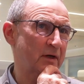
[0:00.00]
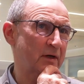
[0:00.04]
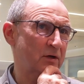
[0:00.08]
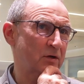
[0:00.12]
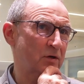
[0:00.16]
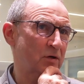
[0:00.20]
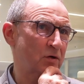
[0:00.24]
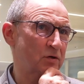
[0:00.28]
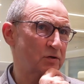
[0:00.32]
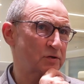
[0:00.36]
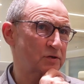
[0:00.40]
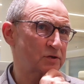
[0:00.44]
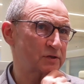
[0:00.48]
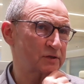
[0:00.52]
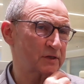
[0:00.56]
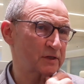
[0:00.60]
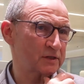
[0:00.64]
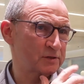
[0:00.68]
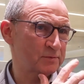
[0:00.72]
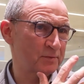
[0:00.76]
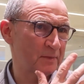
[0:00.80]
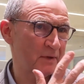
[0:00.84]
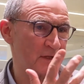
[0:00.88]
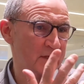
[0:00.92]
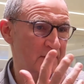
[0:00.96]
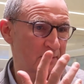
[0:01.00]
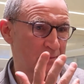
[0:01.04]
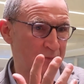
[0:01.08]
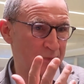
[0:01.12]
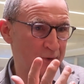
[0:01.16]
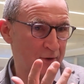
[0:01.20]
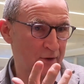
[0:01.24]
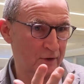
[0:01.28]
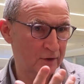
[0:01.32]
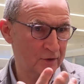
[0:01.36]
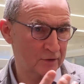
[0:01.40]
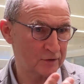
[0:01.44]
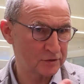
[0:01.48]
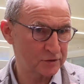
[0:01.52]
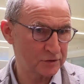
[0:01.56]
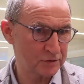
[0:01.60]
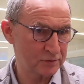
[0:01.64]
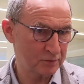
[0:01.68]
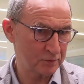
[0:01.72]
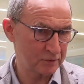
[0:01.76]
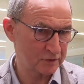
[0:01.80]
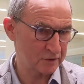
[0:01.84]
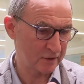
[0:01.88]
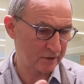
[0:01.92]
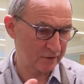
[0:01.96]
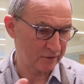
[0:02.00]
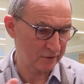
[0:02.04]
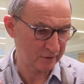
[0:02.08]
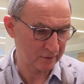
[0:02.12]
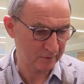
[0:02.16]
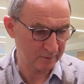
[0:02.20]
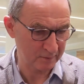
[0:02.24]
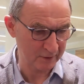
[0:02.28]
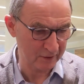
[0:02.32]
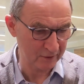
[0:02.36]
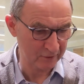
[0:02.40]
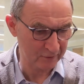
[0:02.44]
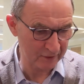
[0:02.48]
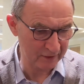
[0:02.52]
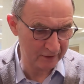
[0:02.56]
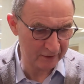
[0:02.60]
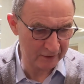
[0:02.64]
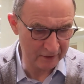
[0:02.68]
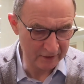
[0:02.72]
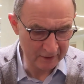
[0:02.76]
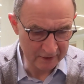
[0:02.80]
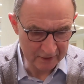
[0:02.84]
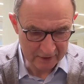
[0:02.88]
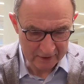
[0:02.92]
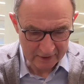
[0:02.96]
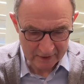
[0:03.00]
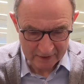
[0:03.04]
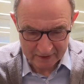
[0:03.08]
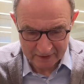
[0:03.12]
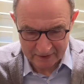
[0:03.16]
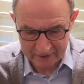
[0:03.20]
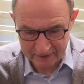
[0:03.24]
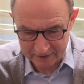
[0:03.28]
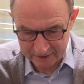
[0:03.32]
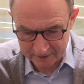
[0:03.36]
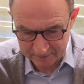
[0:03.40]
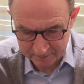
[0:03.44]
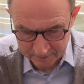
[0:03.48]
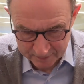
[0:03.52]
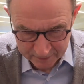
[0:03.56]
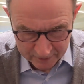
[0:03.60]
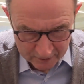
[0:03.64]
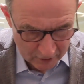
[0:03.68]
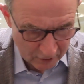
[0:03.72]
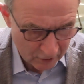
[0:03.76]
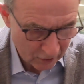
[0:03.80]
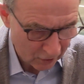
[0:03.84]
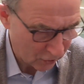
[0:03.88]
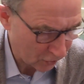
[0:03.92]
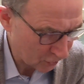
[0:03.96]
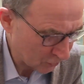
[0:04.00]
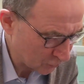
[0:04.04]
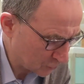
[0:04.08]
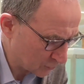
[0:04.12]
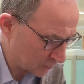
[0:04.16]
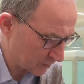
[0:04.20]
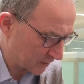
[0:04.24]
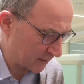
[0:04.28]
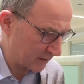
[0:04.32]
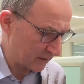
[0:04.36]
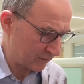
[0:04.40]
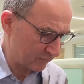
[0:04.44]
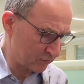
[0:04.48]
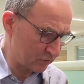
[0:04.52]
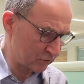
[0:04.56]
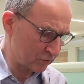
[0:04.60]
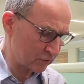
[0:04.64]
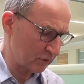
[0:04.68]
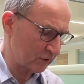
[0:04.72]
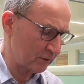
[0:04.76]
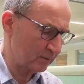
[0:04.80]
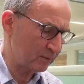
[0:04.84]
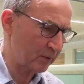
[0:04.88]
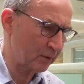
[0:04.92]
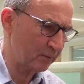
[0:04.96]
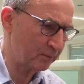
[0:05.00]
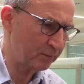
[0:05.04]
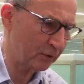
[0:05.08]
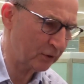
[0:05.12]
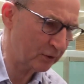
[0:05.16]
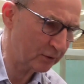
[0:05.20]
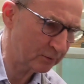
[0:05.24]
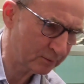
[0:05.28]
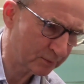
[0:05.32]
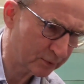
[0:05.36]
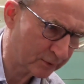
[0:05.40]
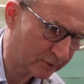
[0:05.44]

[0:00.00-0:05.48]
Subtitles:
cost £6 million, which I think have been great. How do they, if you're talking about pound